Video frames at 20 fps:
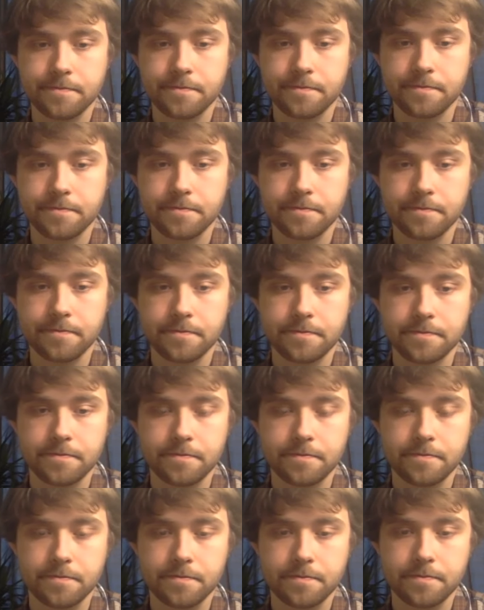
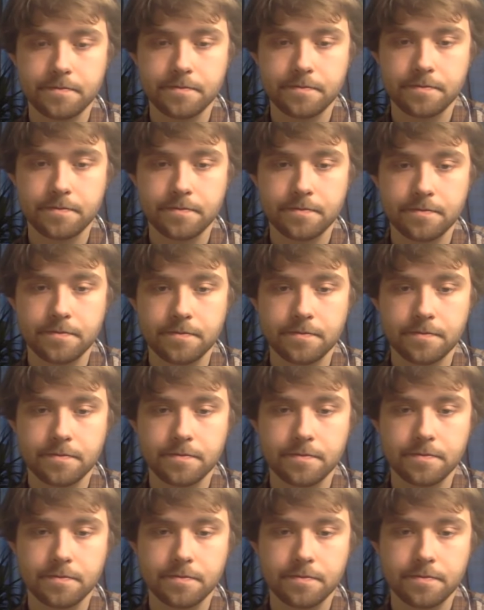
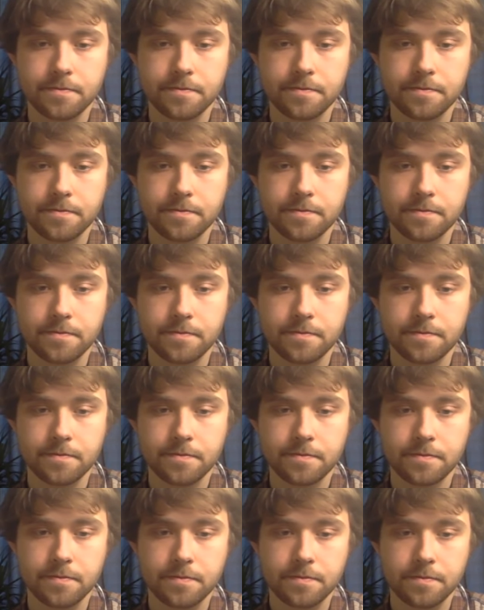
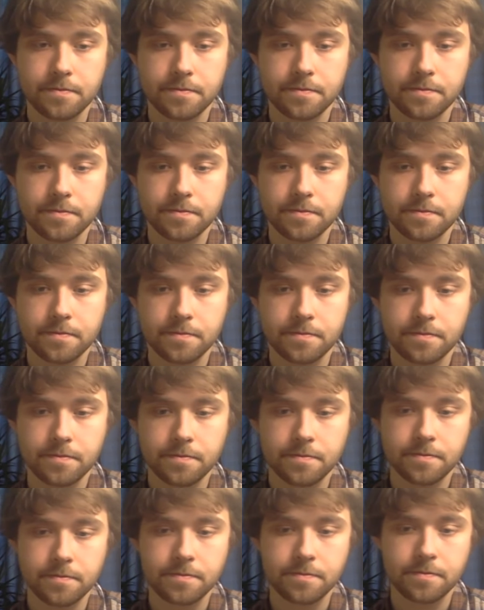
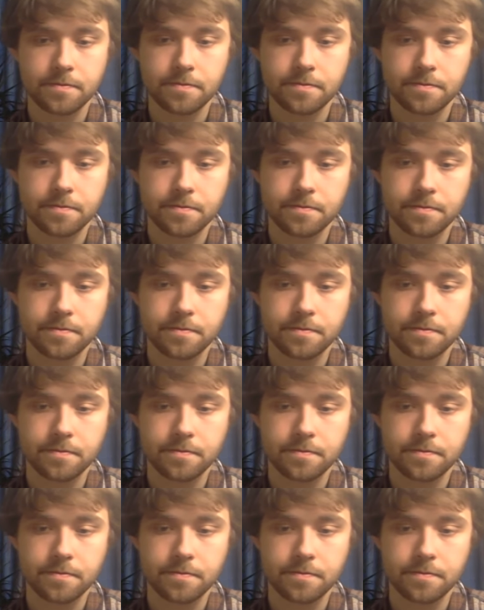(no one is talking)